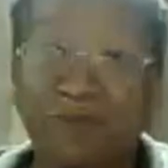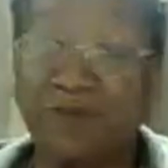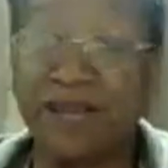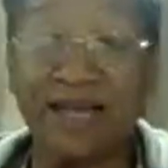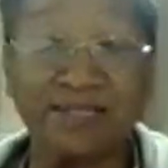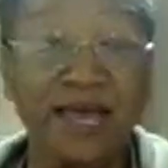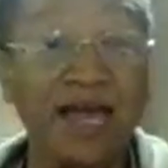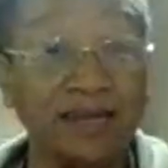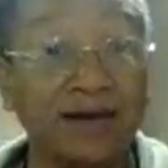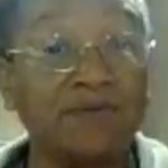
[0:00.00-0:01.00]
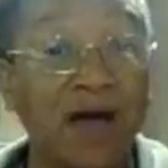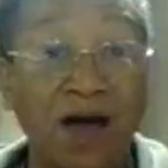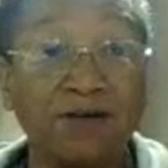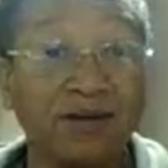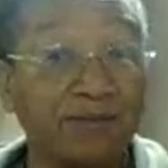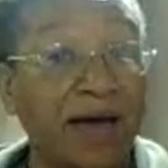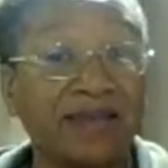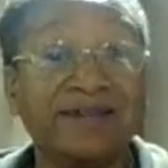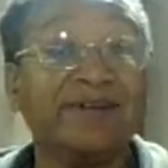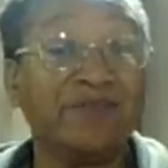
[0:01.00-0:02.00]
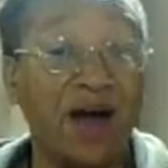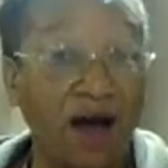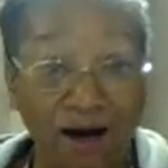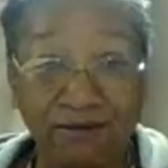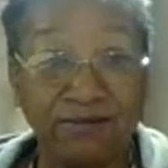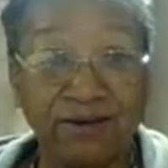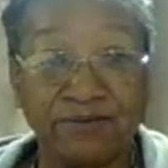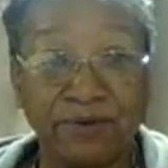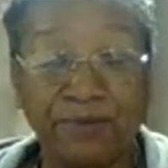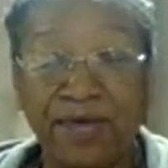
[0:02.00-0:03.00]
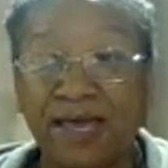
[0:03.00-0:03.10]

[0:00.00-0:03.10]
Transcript: When I say I love all of them, I love all of them.